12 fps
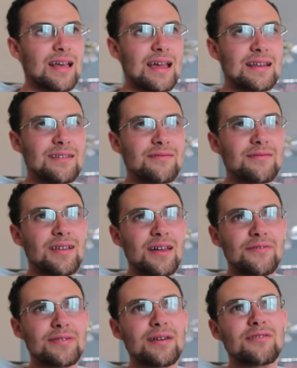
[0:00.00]
And
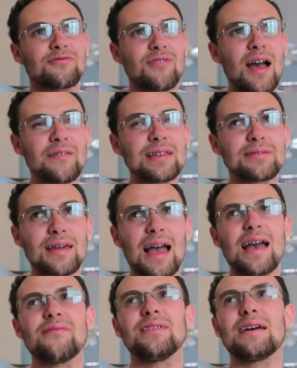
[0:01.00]
life without driving license,
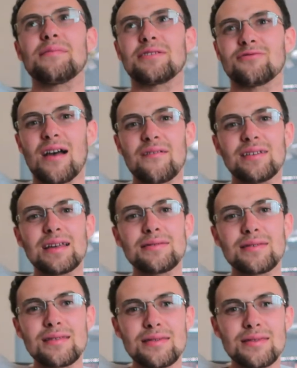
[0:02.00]
I haven't had my driving
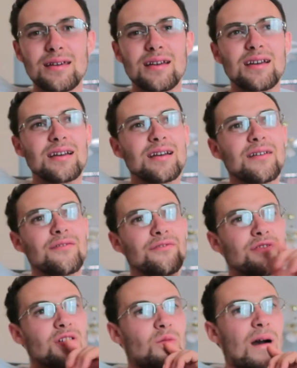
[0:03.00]
license
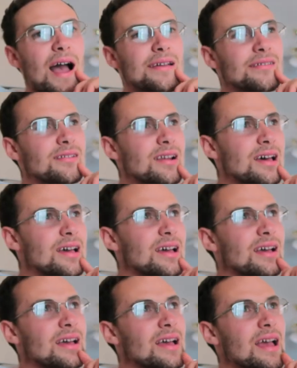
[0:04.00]
for a while,
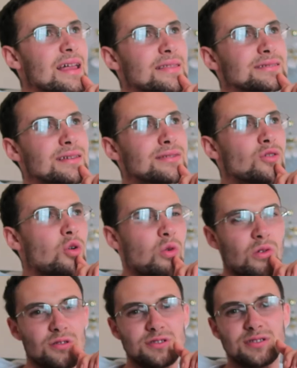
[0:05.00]
and it's just
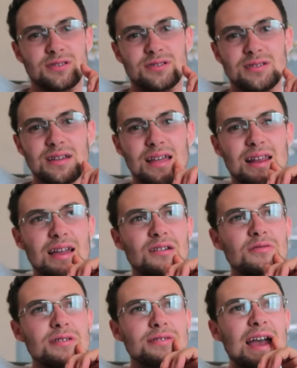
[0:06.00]
hot. And I
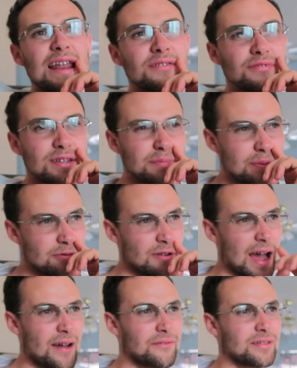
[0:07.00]
always envy the people who
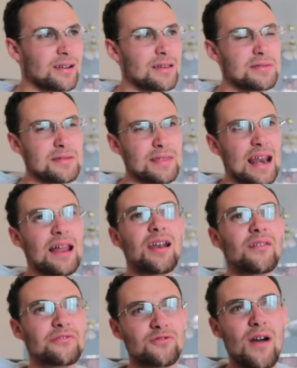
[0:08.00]
have their license. And I
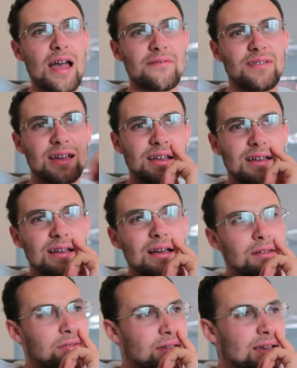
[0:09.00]
love driving.
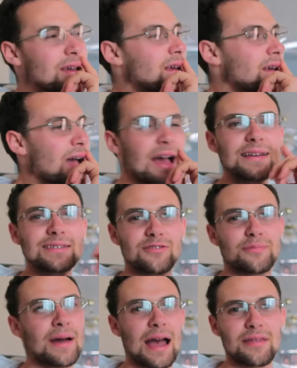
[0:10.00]
It's like, I need
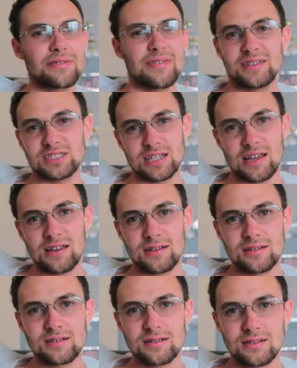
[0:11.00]
to pass this shit.
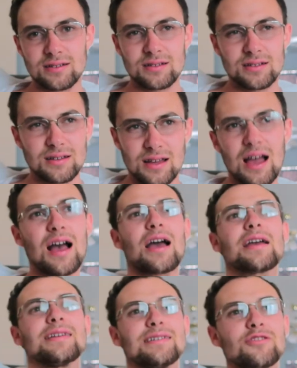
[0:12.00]

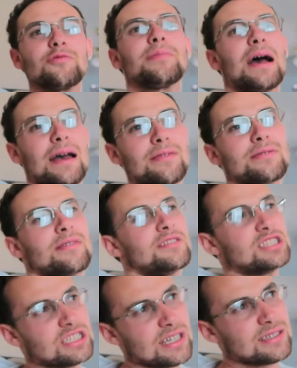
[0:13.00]
I need to pass this
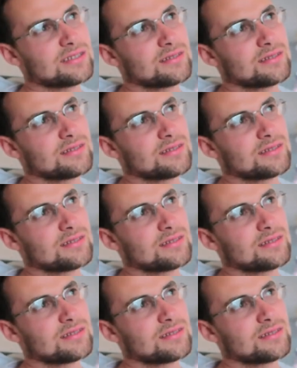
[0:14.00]
shit.